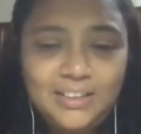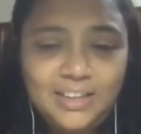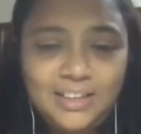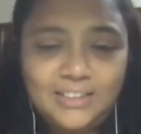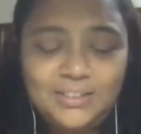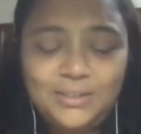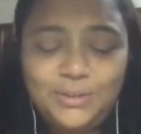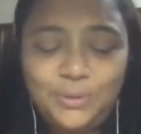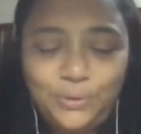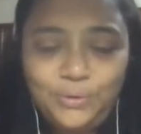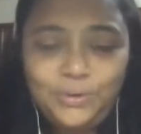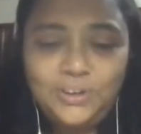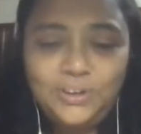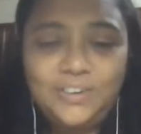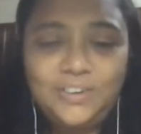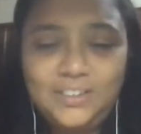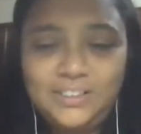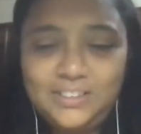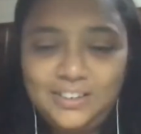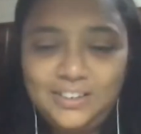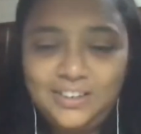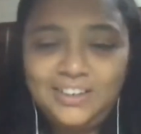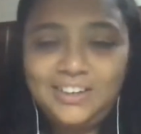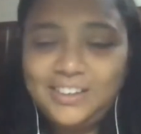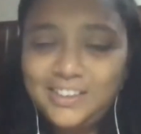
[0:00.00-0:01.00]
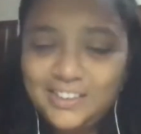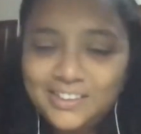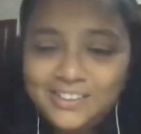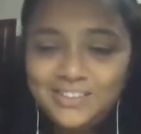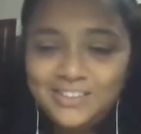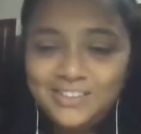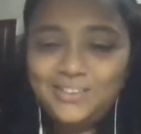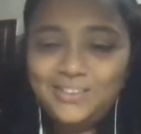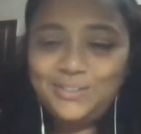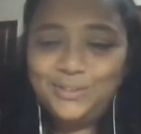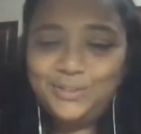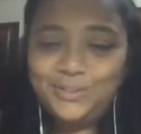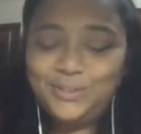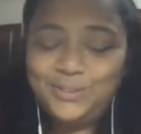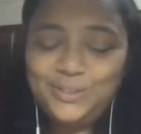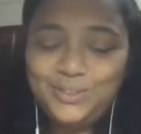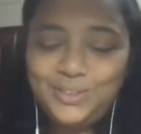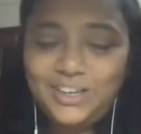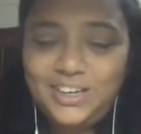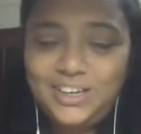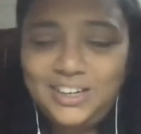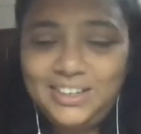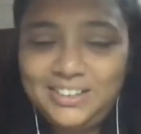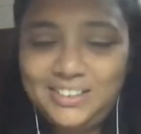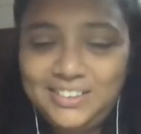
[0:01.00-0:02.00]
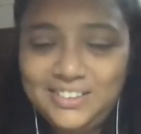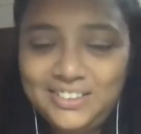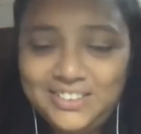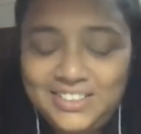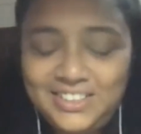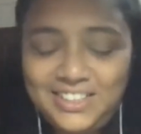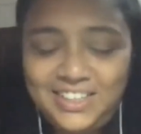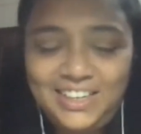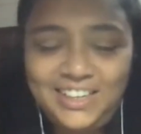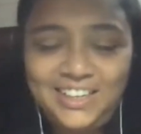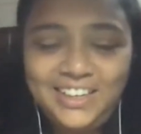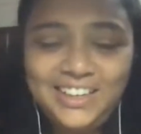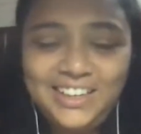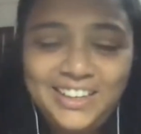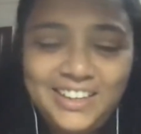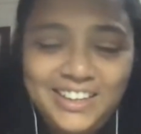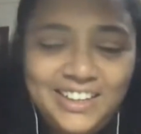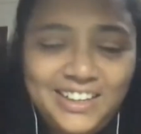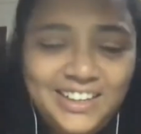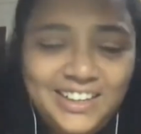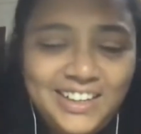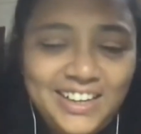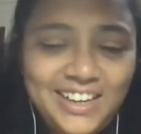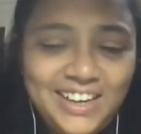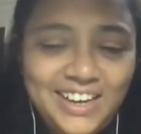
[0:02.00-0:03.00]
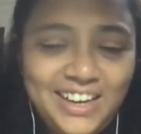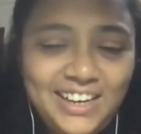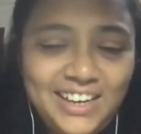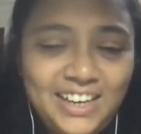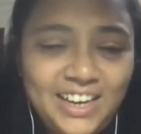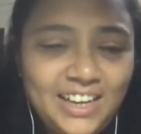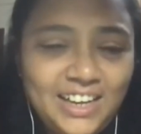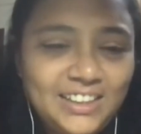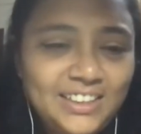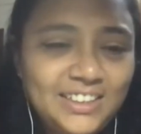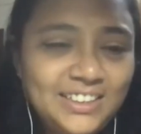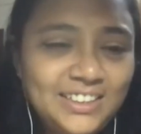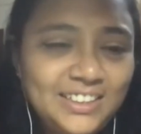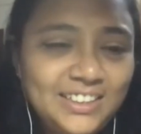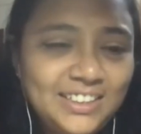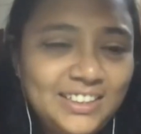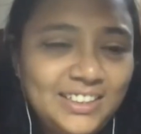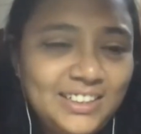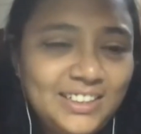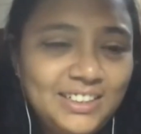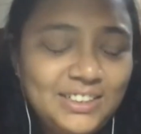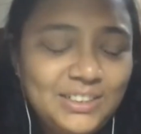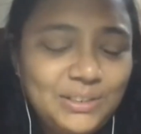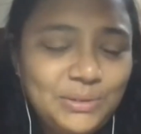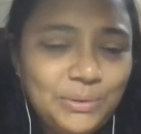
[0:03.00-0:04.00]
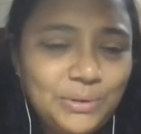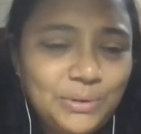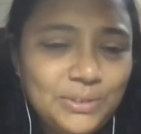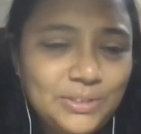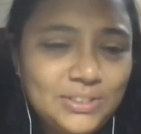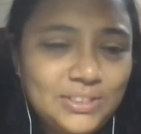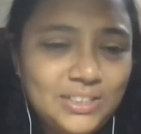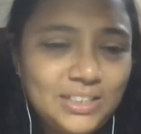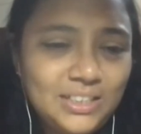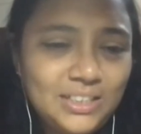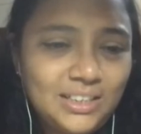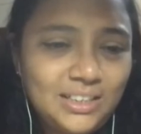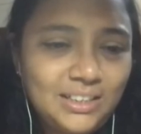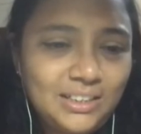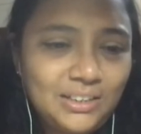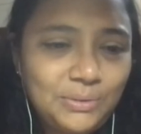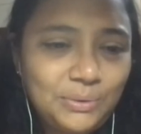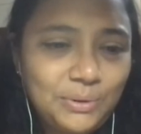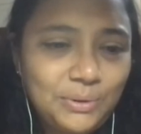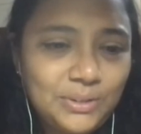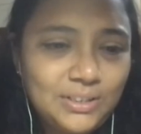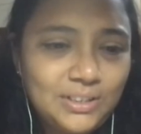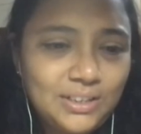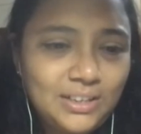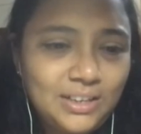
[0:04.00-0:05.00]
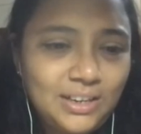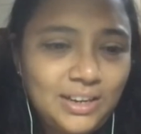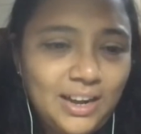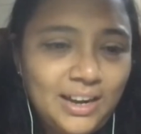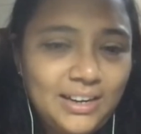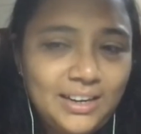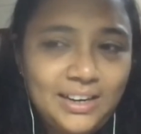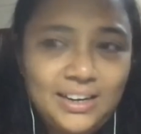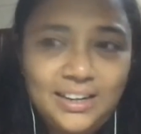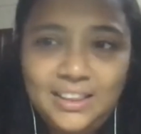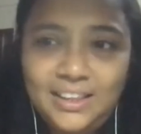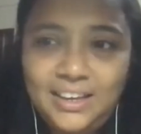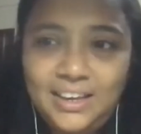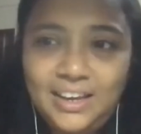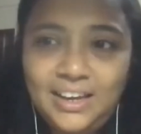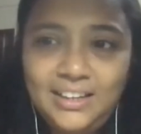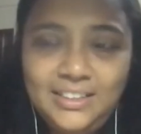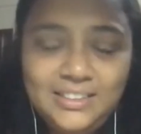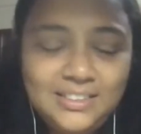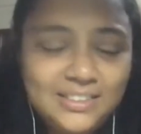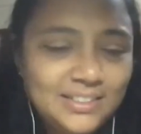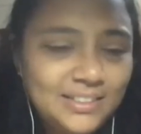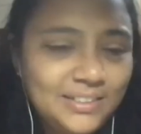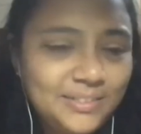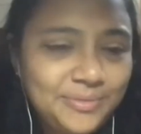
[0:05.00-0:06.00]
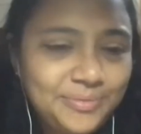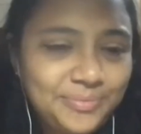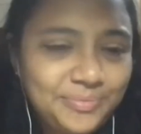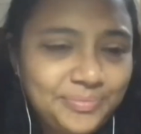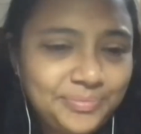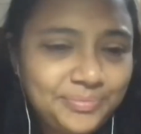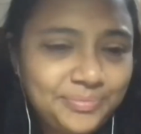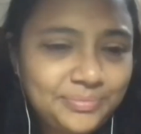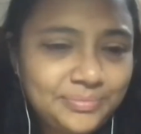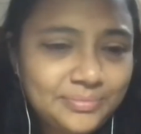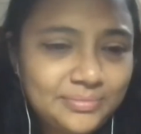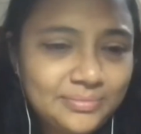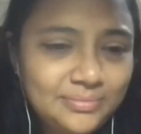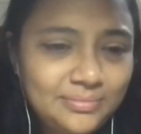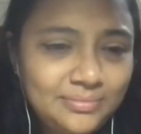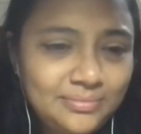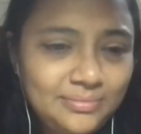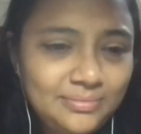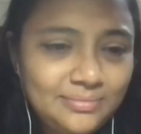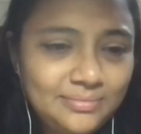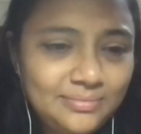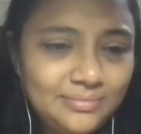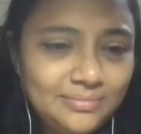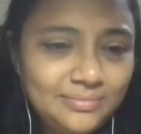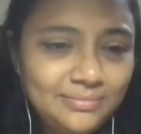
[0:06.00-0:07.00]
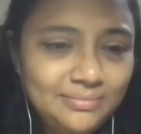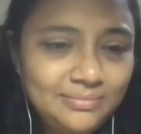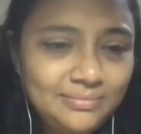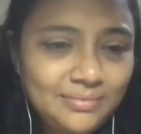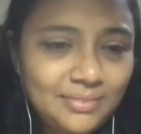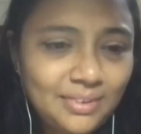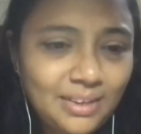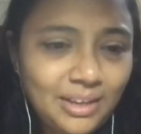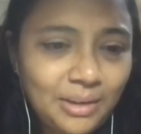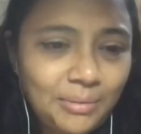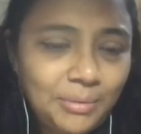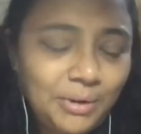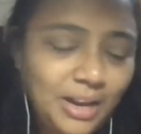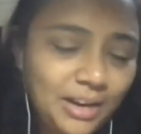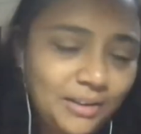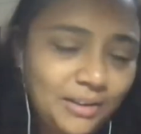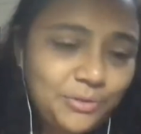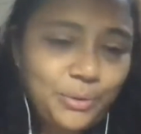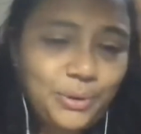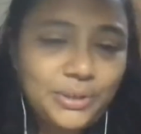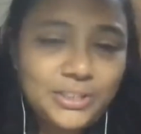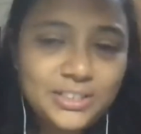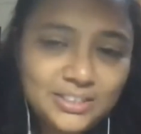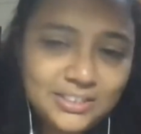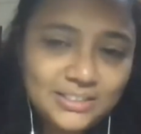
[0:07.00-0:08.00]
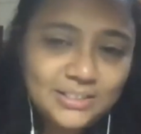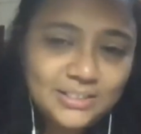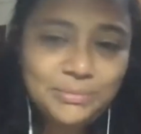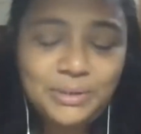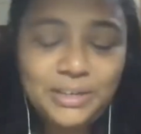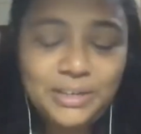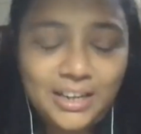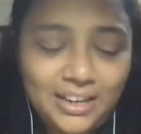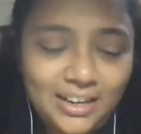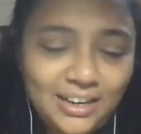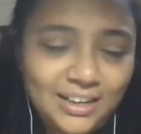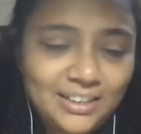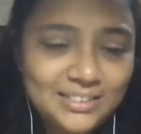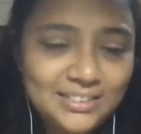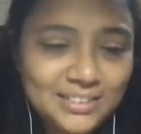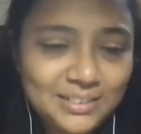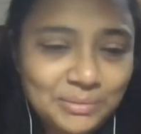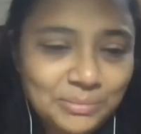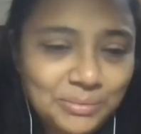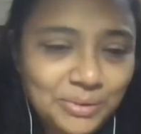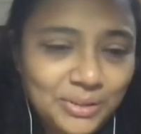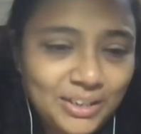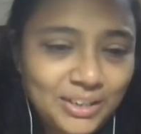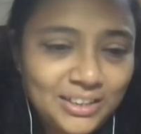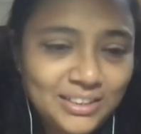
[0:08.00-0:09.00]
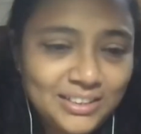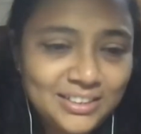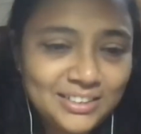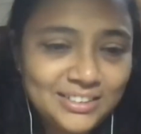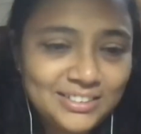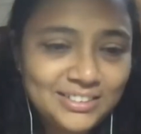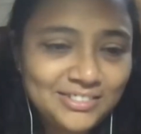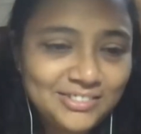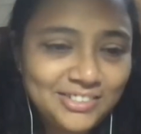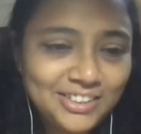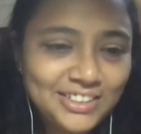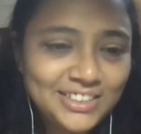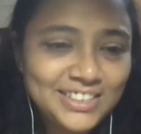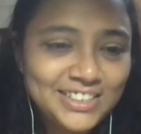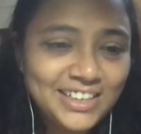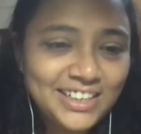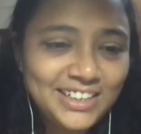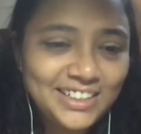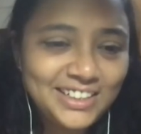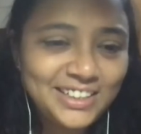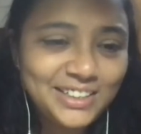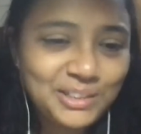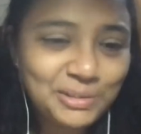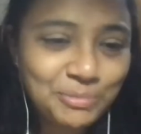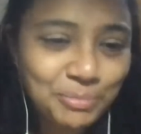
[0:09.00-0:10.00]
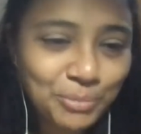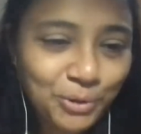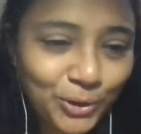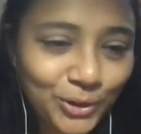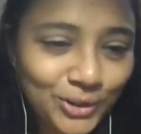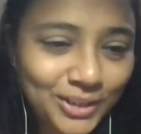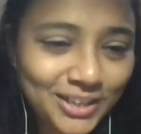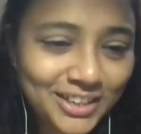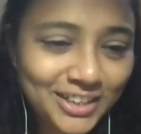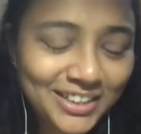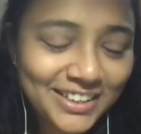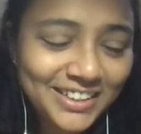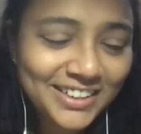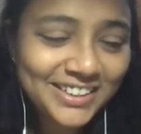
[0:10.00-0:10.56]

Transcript: so interesting to see. Any other, do you want to add anything else? I mean, I have questions, but I'll ask them later once I read the book.